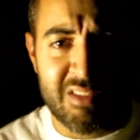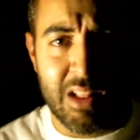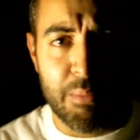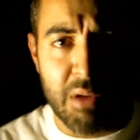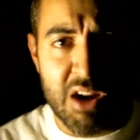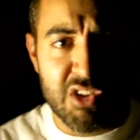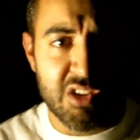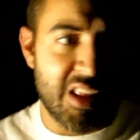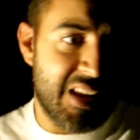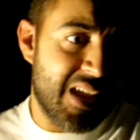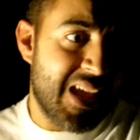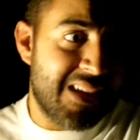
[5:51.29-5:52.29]

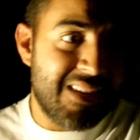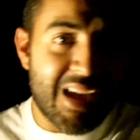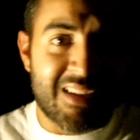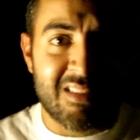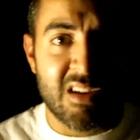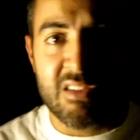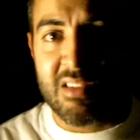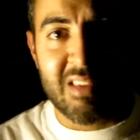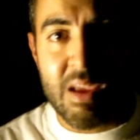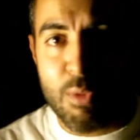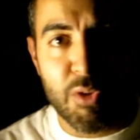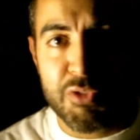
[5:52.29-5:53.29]
celebration. And next year is the
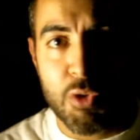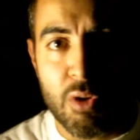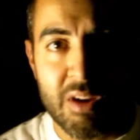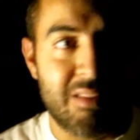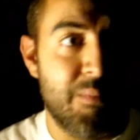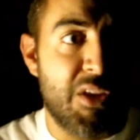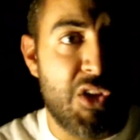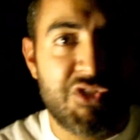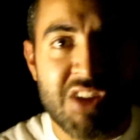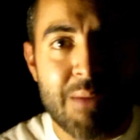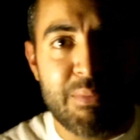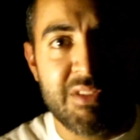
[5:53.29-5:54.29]
same old story. Some
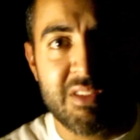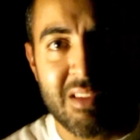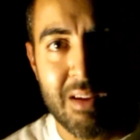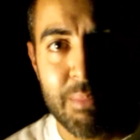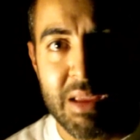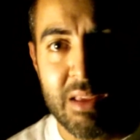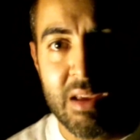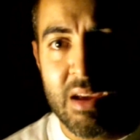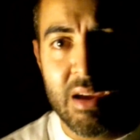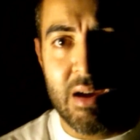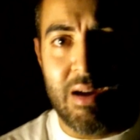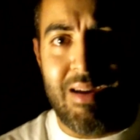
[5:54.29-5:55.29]
other champion is gonna be.
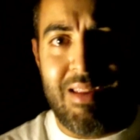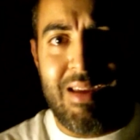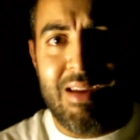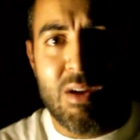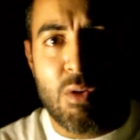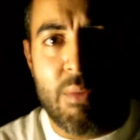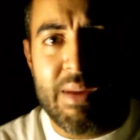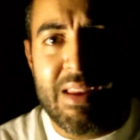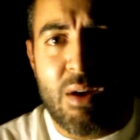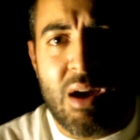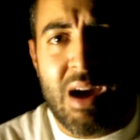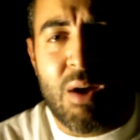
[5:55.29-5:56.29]
Uh, I
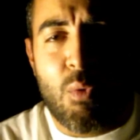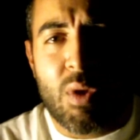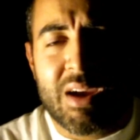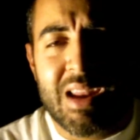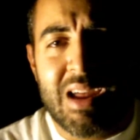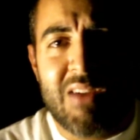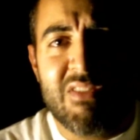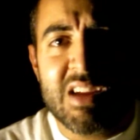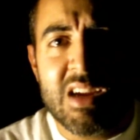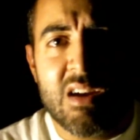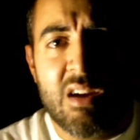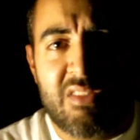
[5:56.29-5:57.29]
mean, what kind of
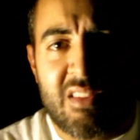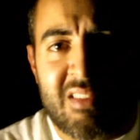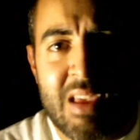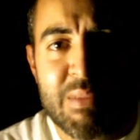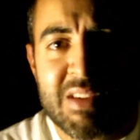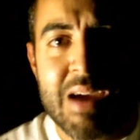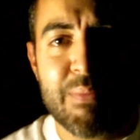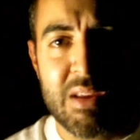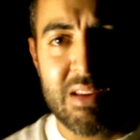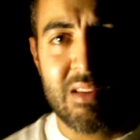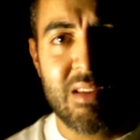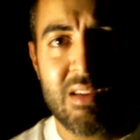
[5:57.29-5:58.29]
every year if the same
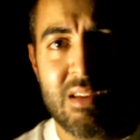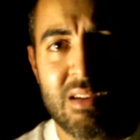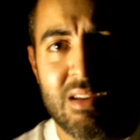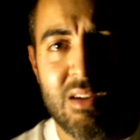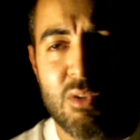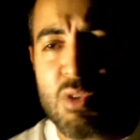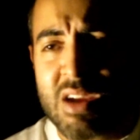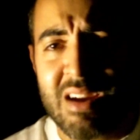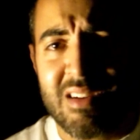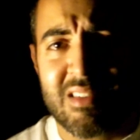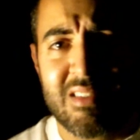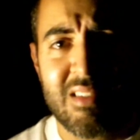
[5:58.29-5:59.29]
champion? Who
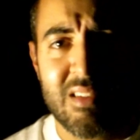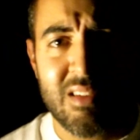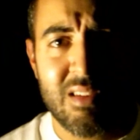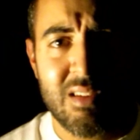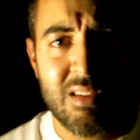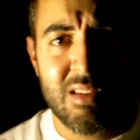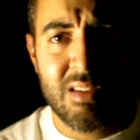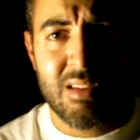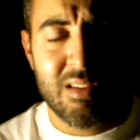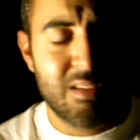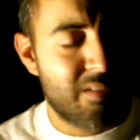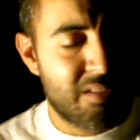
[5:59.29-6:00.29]
cares?
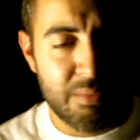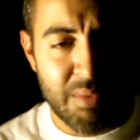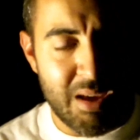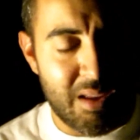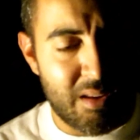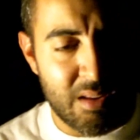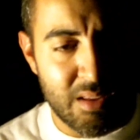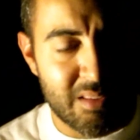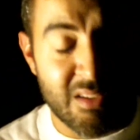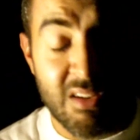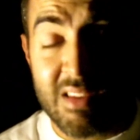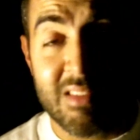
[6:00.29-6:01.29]
Man,
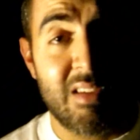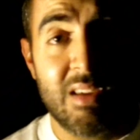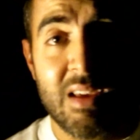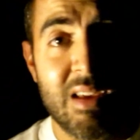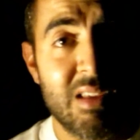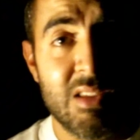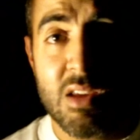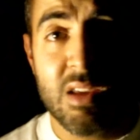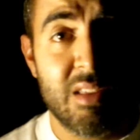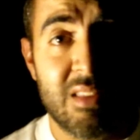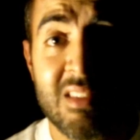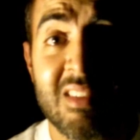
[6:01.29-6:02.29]
it's crazy.
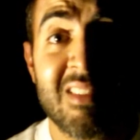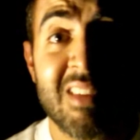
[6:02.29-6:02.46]
The